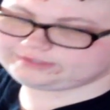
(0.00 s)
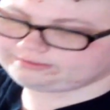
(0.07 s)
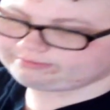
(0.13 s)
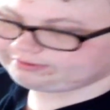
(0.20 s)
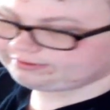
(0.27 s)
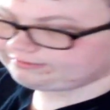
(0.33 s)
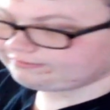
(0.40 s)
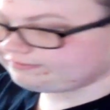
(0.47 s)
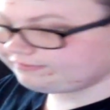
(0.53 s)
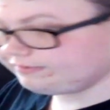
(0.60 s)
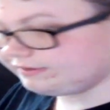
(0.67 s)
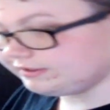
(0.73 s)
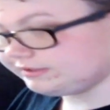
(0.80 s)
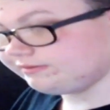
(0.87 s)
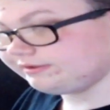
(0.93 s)
I believe
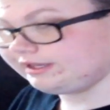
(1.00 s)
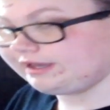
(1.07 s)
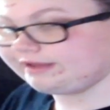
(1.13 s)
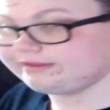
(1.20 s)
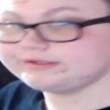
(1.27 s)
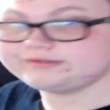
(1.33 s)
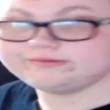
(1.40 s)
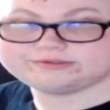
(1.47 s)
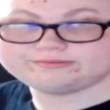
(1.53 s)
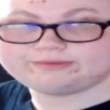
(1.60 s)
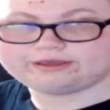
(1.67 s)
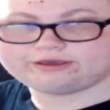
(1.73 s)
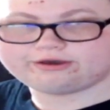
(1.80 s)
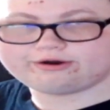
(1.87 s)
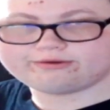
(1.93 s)
this one, yeah, this one's
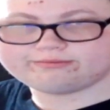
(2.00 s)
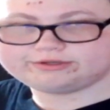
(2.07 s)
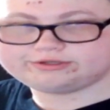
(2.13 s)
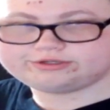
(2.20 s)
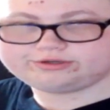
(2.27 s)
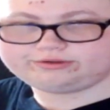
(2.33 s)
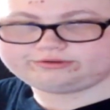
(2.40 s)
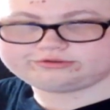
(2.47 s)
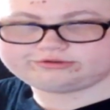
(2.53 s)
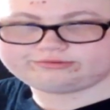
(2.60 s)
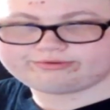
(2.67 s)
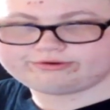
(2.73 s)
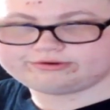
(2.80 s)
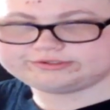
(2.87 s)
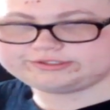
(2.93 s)
my garbage Ultra
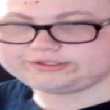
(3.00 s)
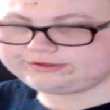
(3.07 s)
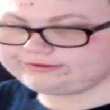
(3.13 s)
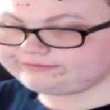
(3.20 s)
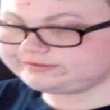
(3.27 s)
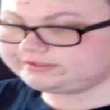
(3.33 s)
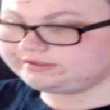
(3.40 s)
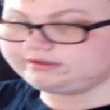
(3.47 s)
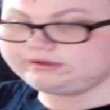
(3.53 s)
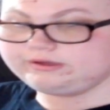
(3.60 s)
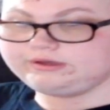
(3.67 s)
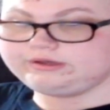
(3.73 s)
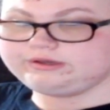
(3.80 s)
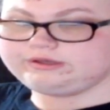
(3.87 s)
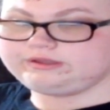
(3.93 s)
Pro sleeves.
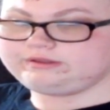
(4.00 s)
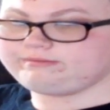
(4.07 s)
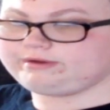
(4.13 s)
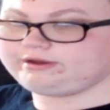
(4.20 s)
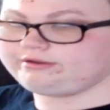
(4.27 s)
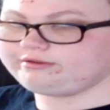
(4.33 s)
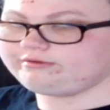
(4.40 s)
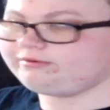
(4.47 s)
And then my other